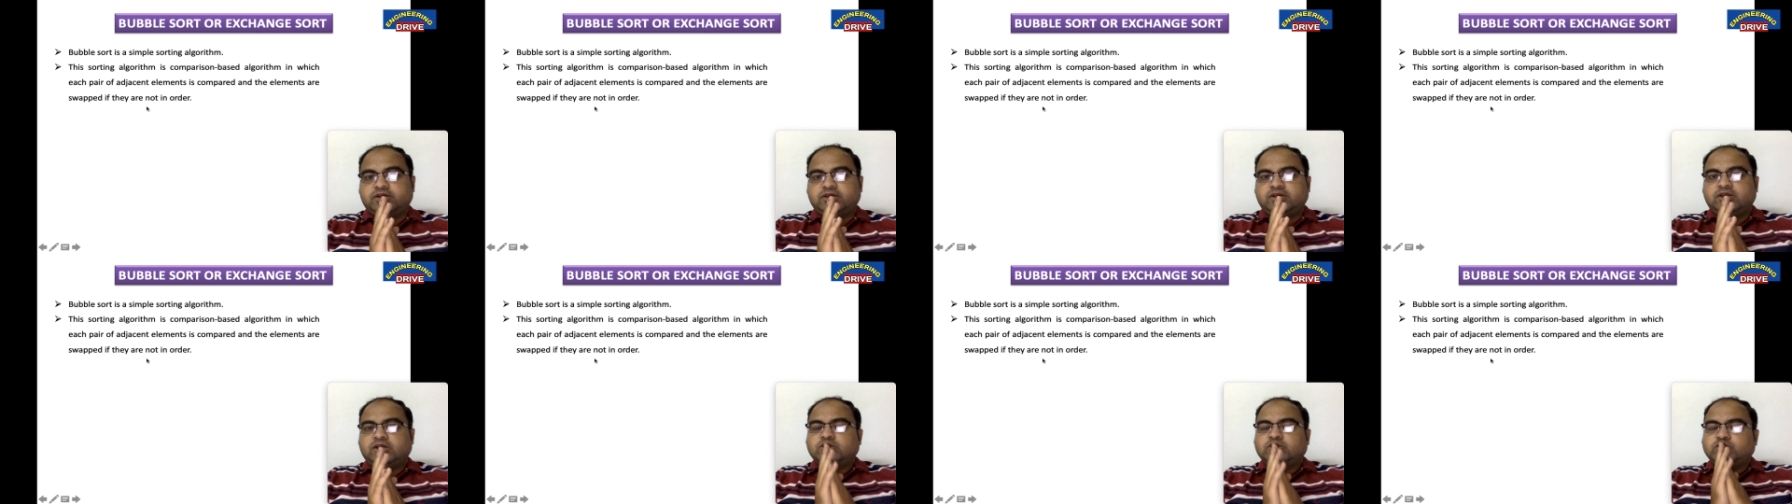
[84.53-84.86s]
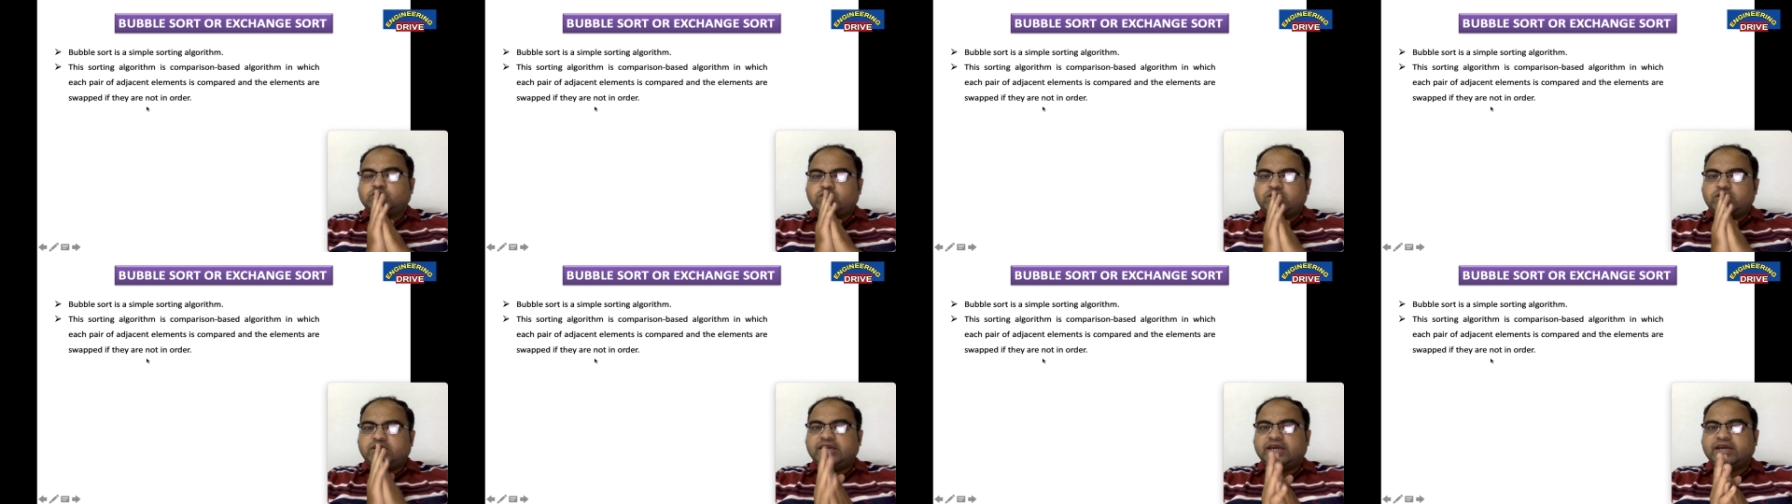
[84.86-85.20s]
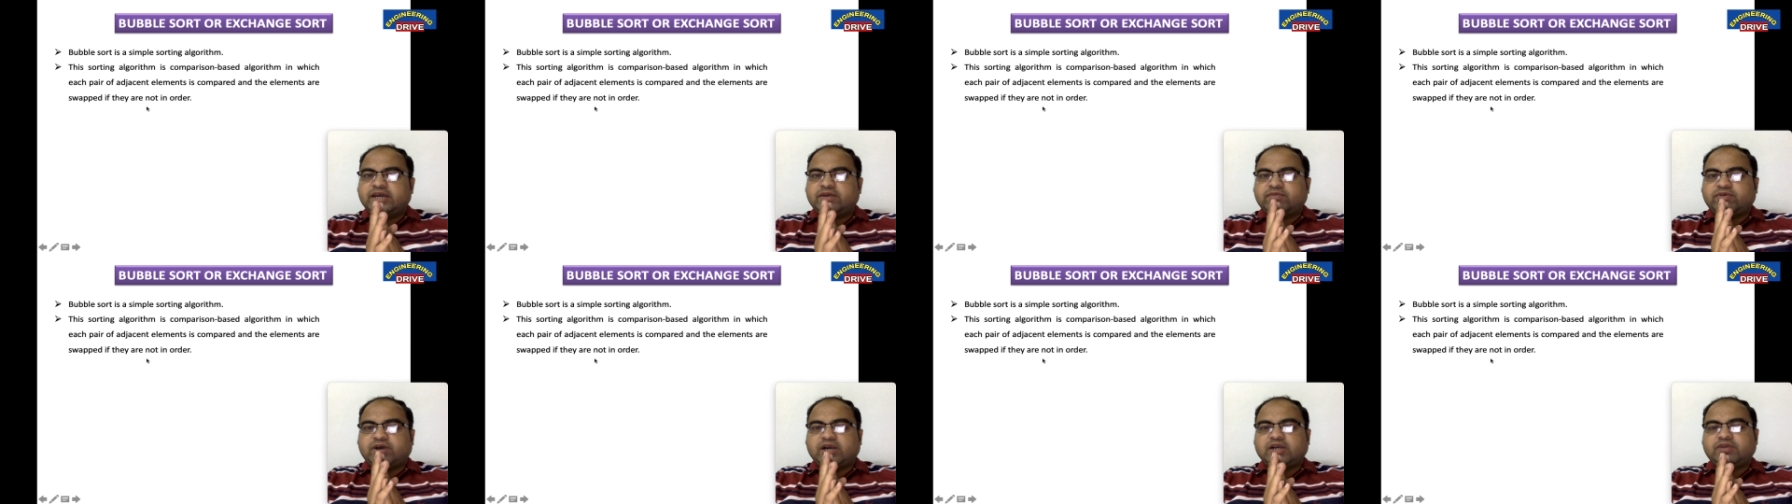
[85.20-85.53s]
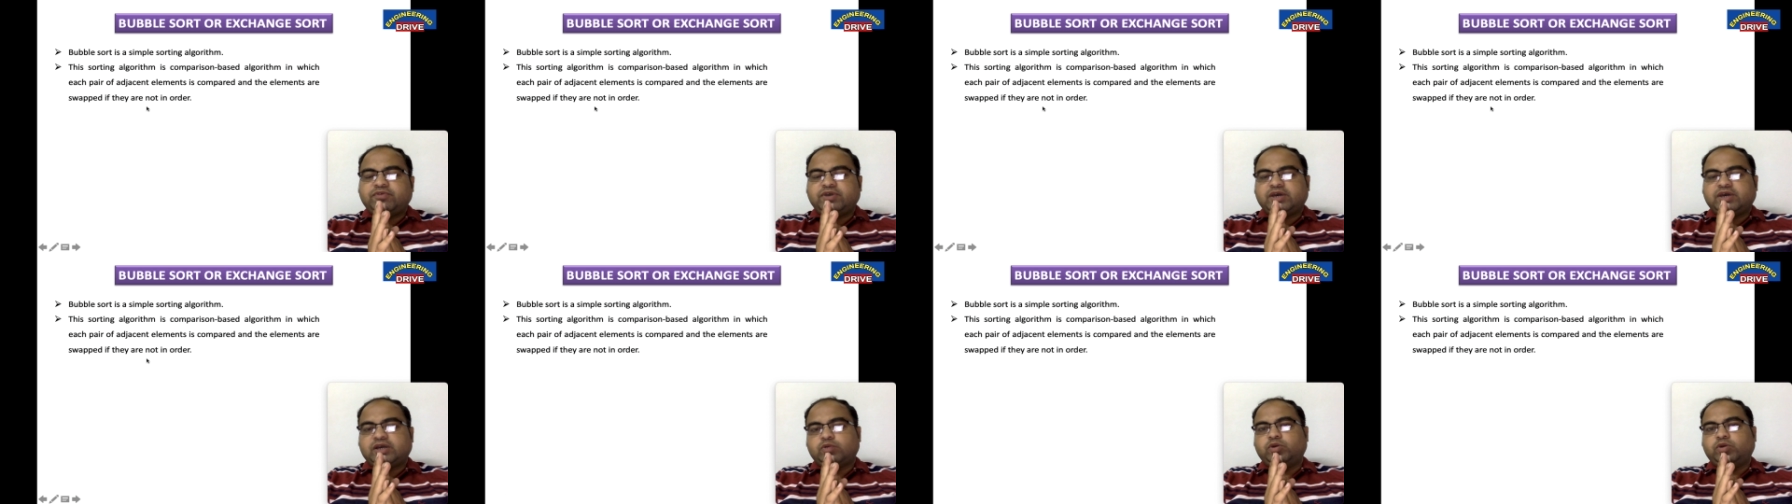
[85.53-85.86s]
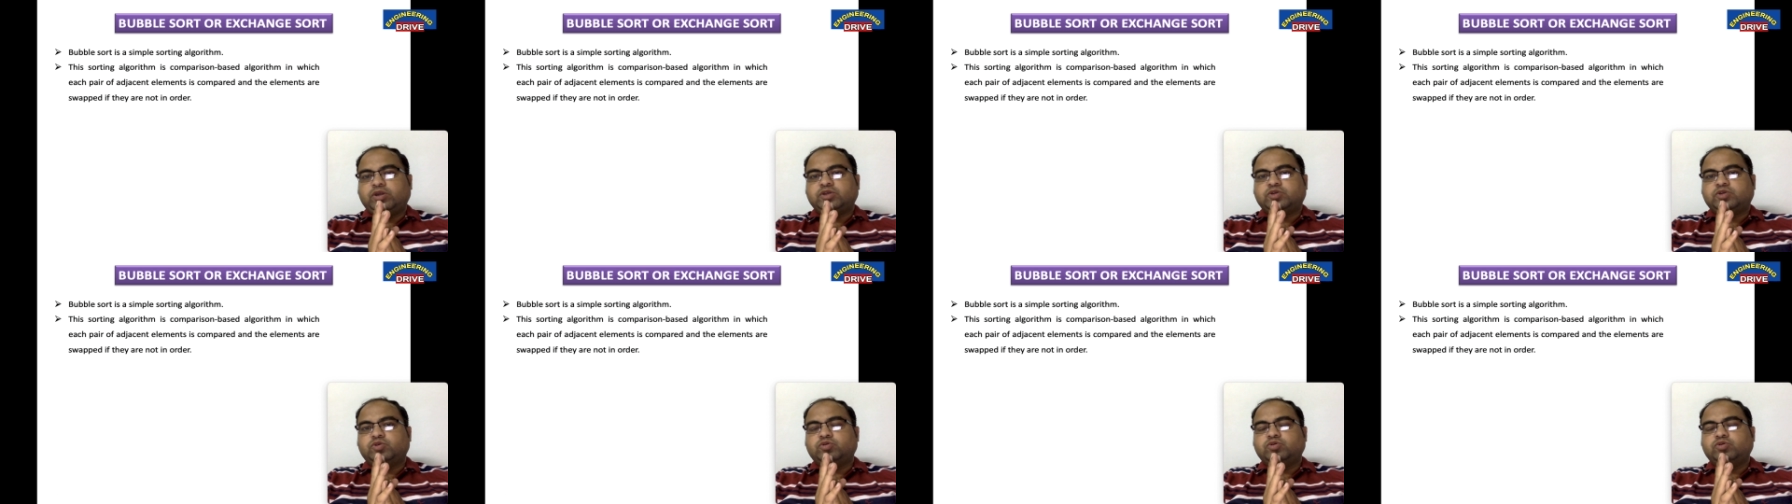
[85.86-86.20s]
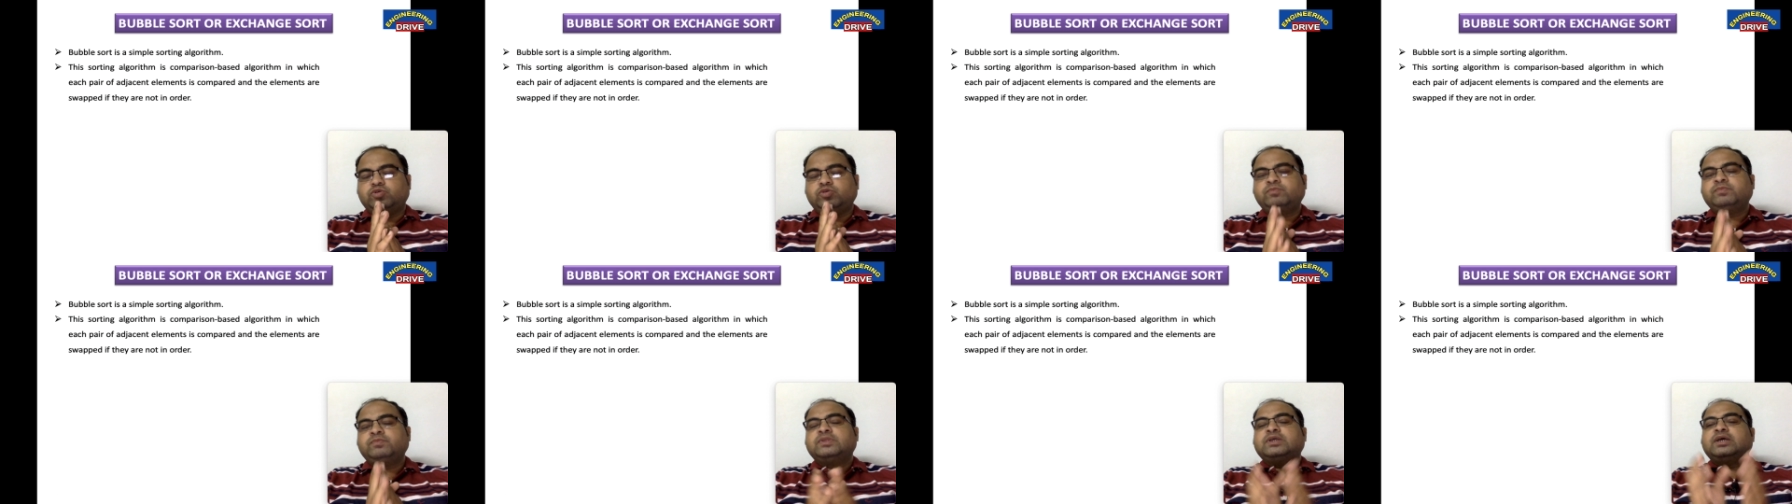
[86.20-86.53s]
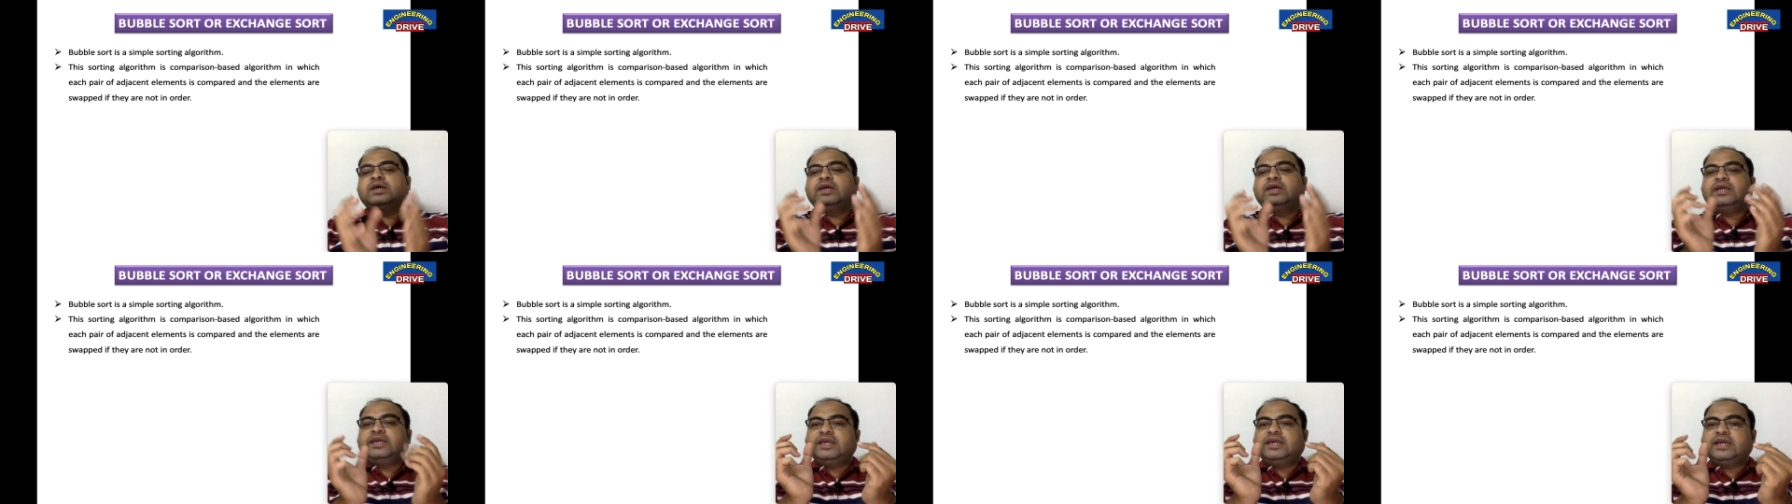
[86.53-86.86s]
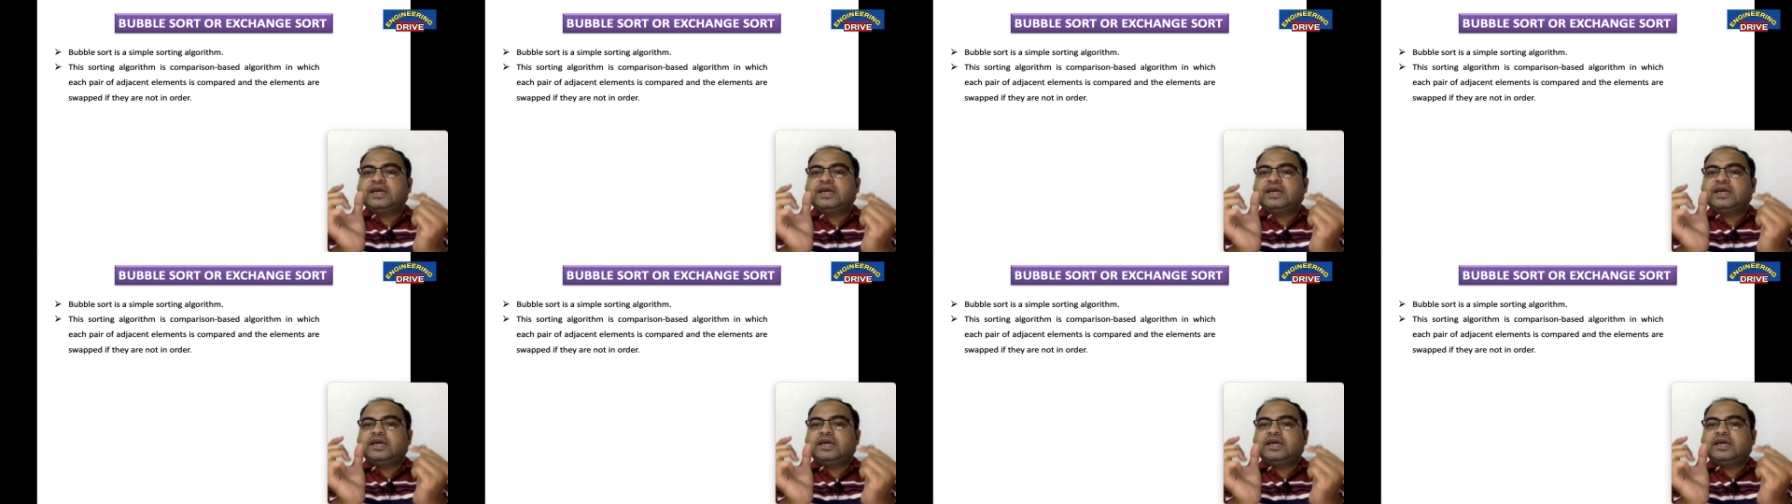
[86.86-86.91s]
So here what we are going to do, here